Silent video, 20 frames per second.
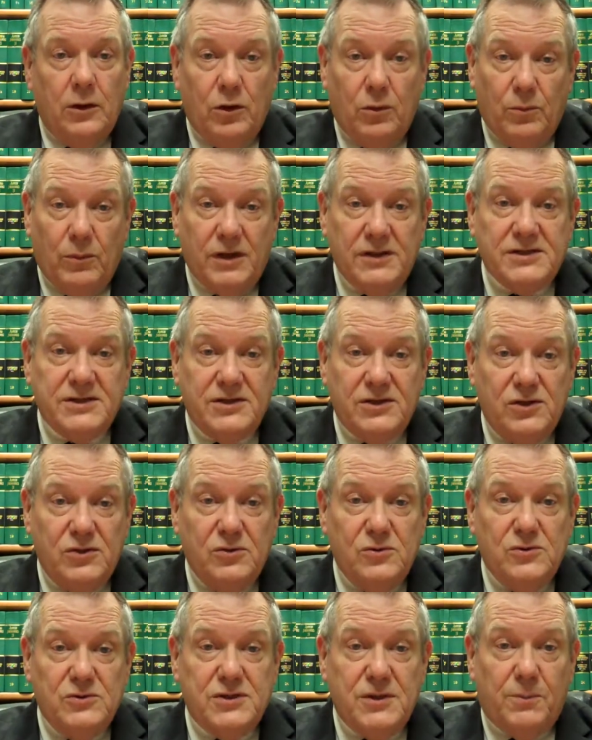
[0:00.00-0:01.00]
You must
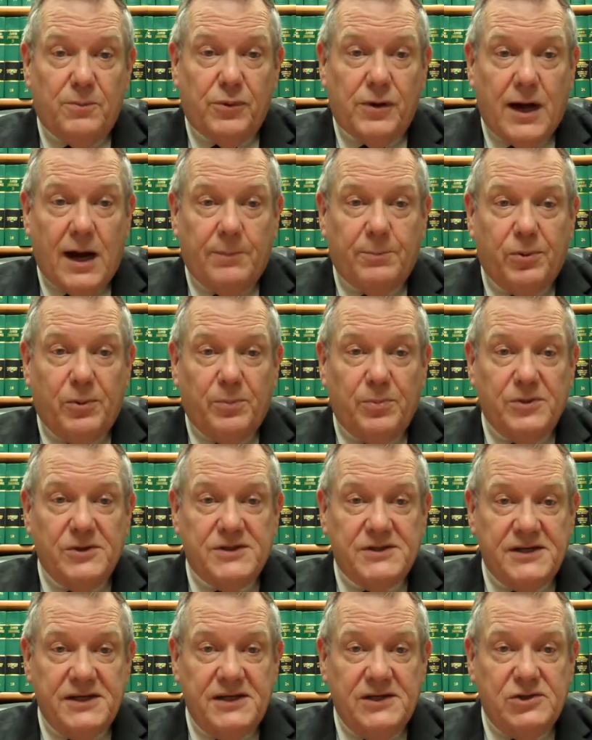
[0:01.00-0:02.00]
use the proper
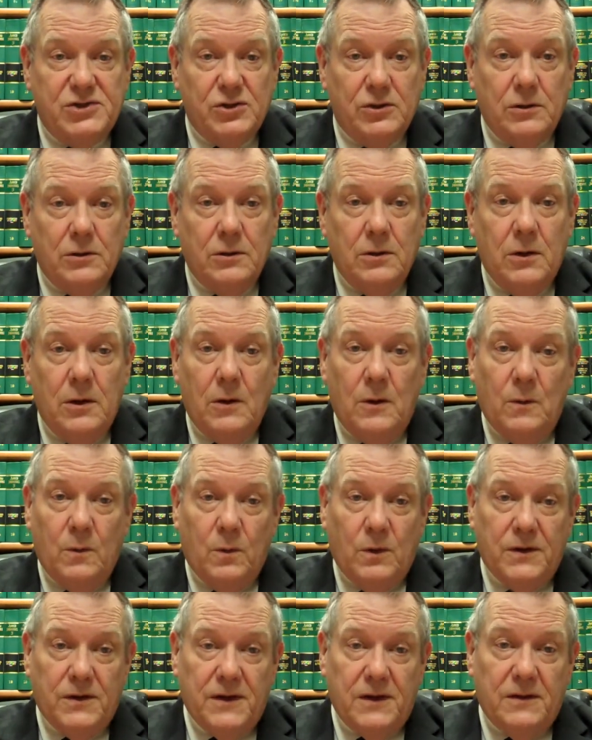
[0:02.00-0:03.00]
procedure
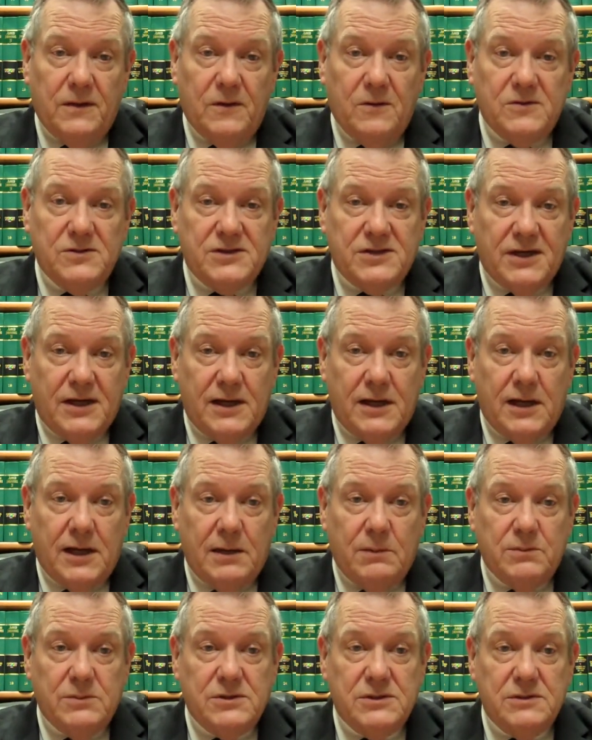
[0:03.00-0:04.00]
within those
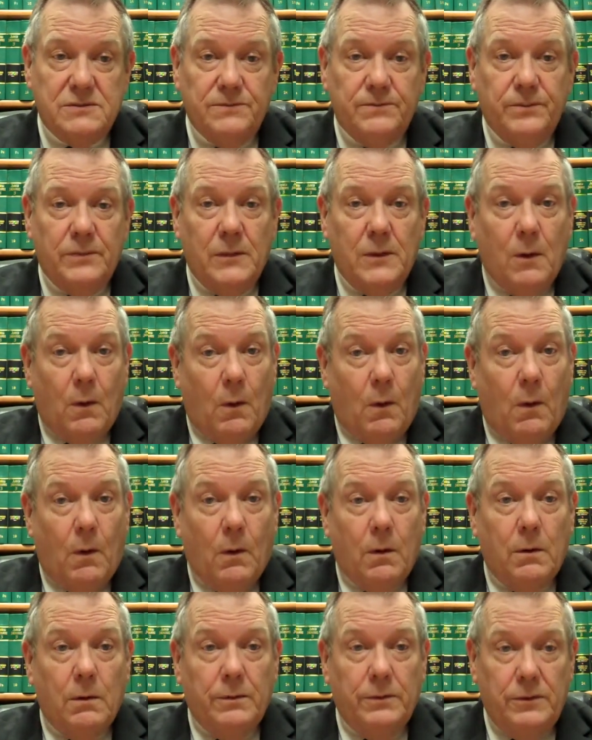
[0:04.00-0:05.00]
times,
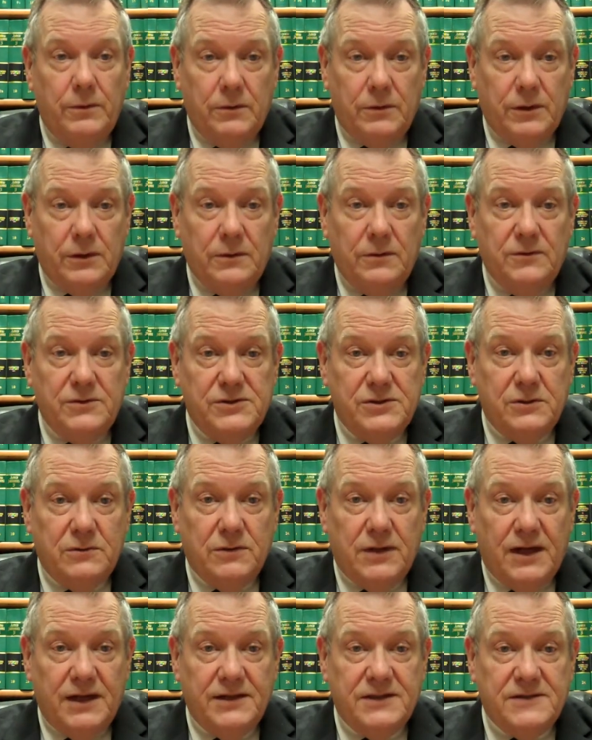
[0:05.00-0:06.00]
or you can lose your
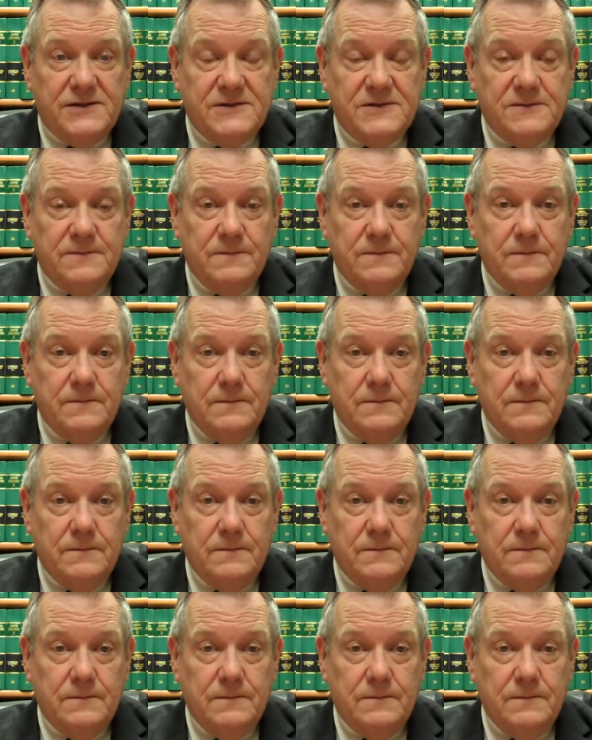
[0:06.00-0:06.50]
rights.